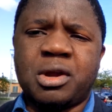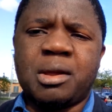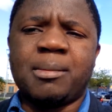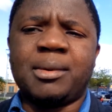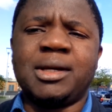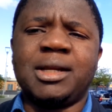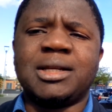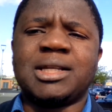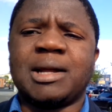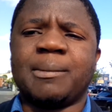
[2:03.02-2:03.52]

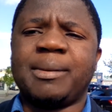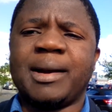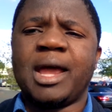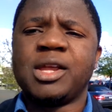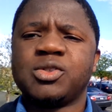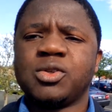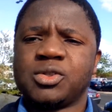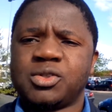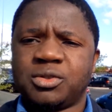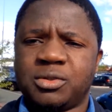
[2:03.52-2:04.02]
women, it
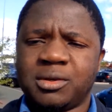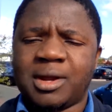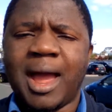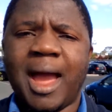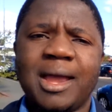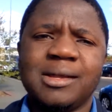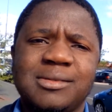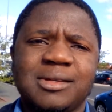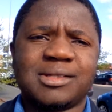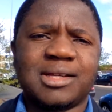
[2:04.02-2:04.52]
applies also to
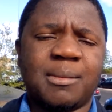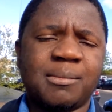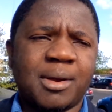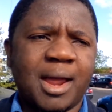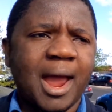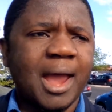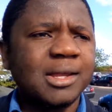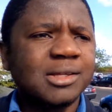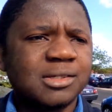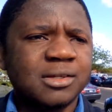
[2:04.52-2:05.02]
guys. There are some
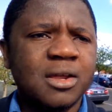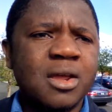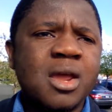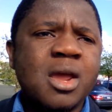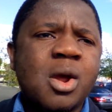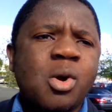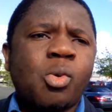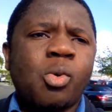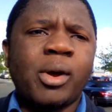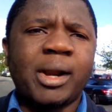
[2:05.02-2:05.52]
guys
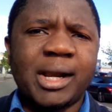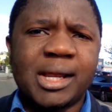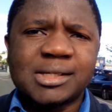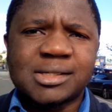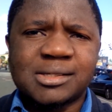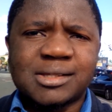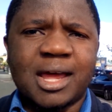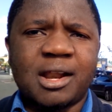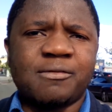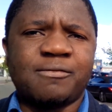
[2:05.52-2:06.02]
were
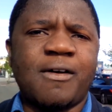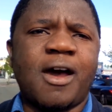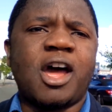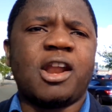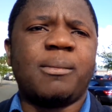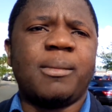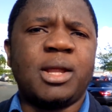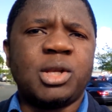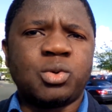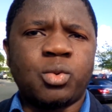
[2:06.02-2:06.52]
raised in that
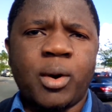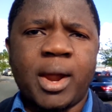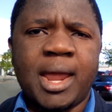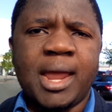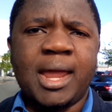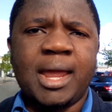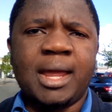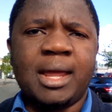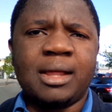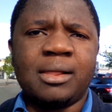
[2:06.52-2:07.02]
environment
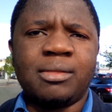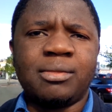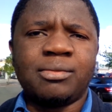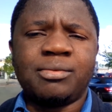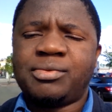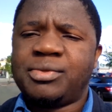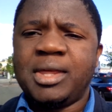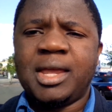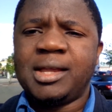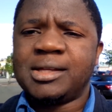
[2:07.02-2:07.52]
where
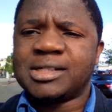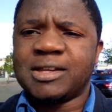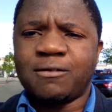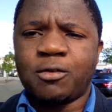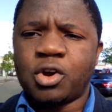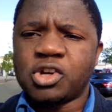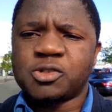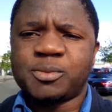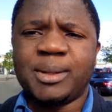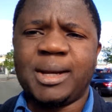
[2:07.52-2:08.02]
things
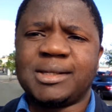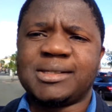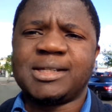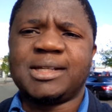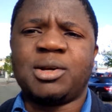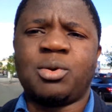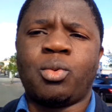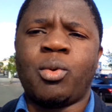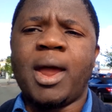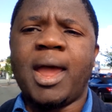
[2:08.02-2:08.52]
have always been a
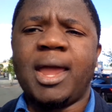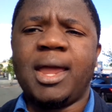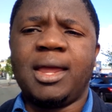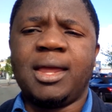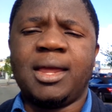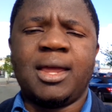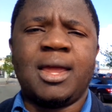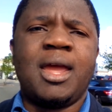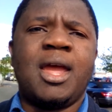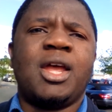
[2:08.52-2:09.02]
certain
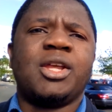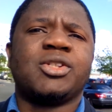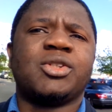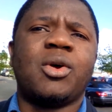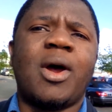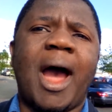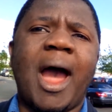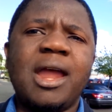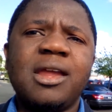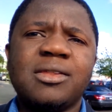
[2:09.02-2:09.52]
way.
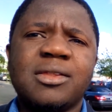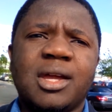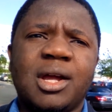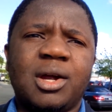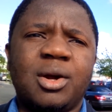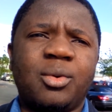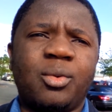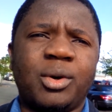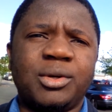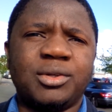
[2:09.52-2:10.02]
So
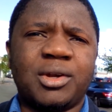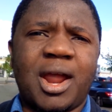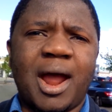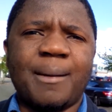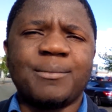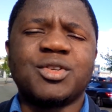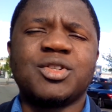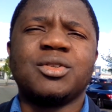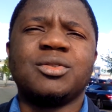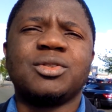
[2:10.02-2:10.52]
either when you
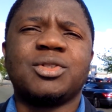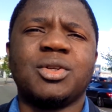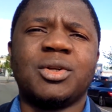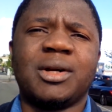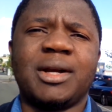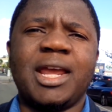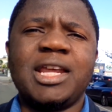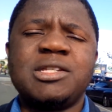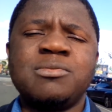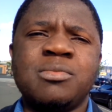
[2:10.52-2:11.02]
come to
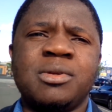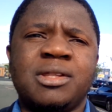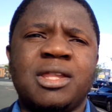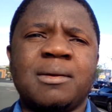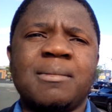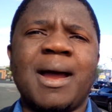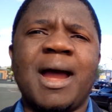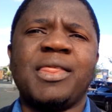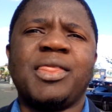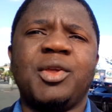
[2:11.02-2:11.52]
relating with
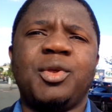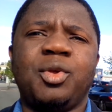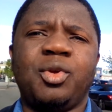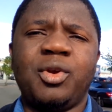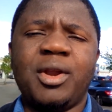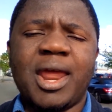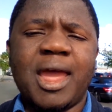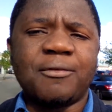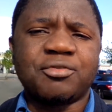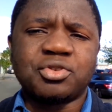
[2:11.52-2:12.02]
them, either you
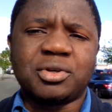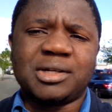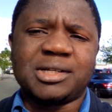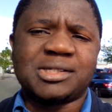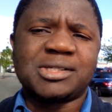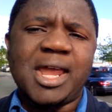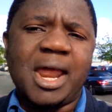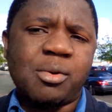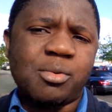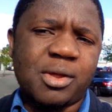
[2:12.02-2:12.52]
really have to
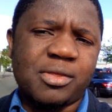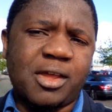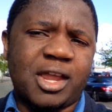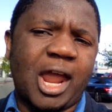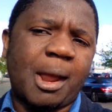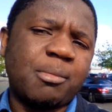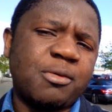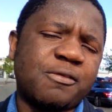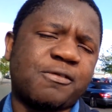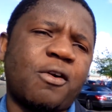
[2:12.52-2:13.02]
understand where they're
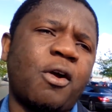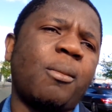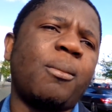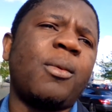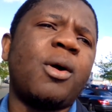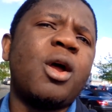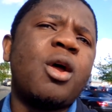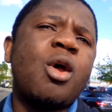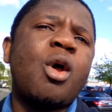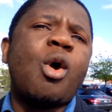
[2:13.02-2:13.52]
coming
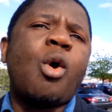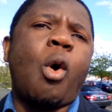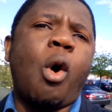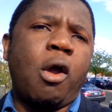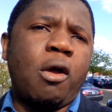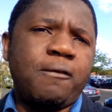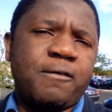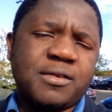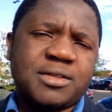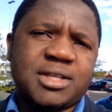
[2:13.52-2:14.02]
from,
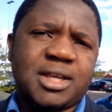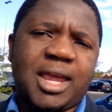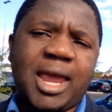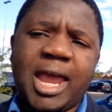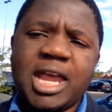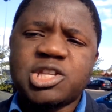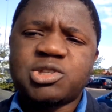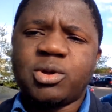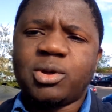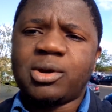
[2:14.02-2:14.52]
or if it's a
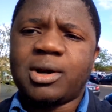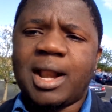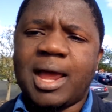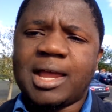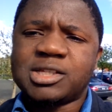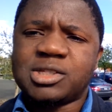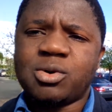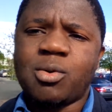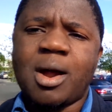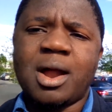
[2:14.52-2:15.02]
case where you
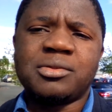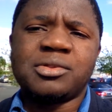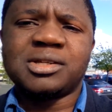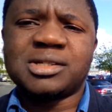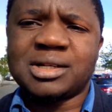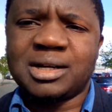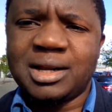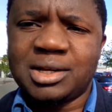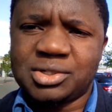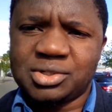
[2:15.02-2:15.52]
realize, what,
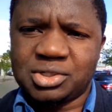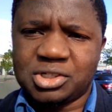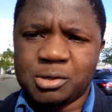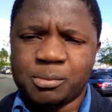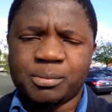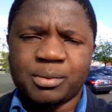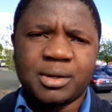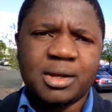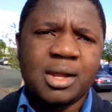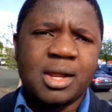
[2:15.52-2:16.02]
this relationship